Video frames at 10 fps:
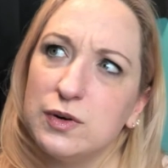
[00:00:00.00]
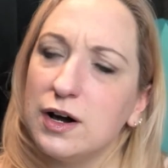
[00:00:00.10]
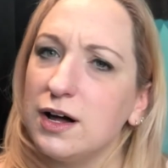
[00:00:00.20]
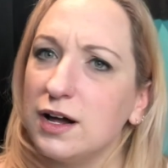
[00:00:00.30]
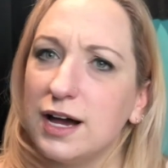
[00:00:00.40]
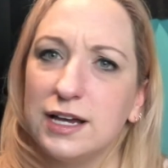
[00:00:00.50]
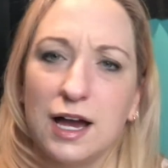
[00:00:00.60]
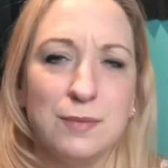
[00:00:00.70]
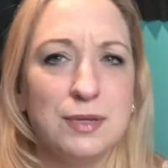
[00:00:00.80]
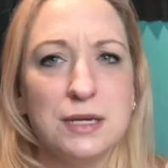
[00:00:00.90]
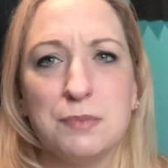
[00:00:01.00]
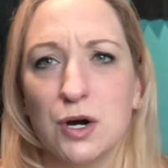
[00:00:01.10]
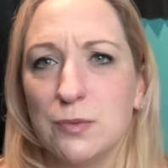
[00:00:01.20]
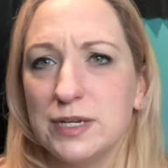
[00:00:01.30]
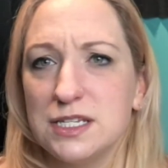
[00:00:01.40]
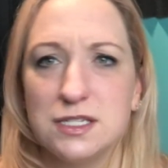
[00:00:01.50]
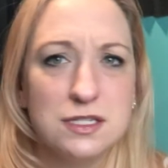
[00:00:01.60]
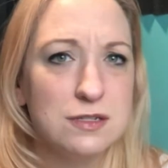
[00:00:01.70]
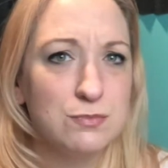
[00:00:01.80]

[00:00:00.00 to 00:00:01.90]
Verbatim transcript: Uh, I I play Barbies